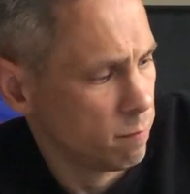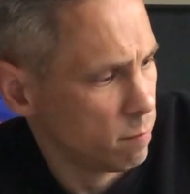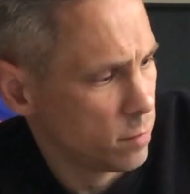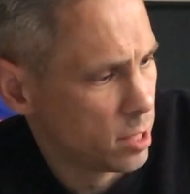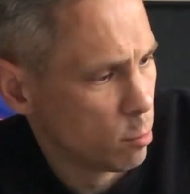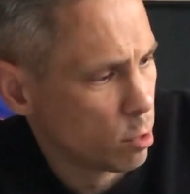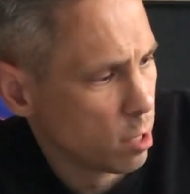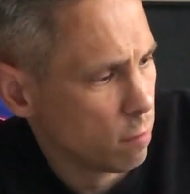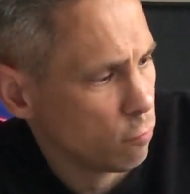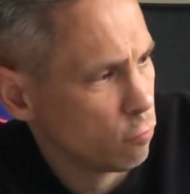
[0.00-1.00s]
Still can't
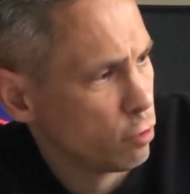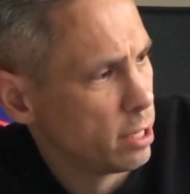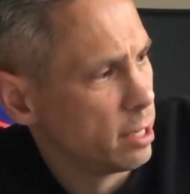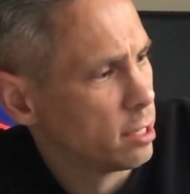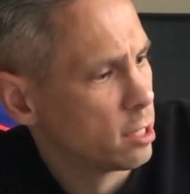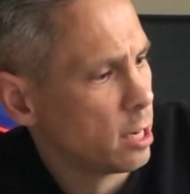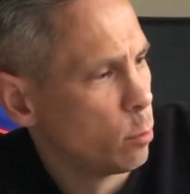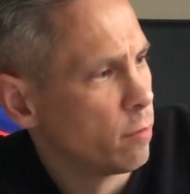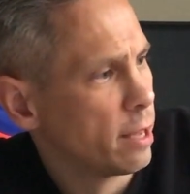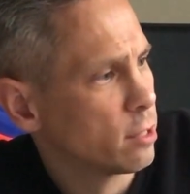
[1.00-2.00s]
really tell
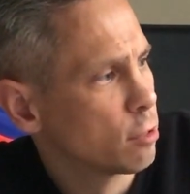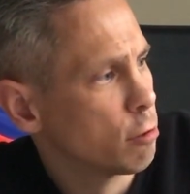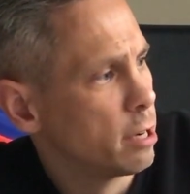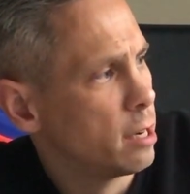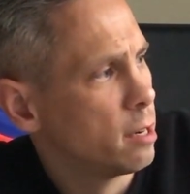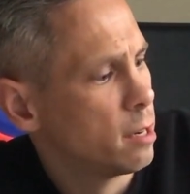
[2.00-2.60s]
with that screen.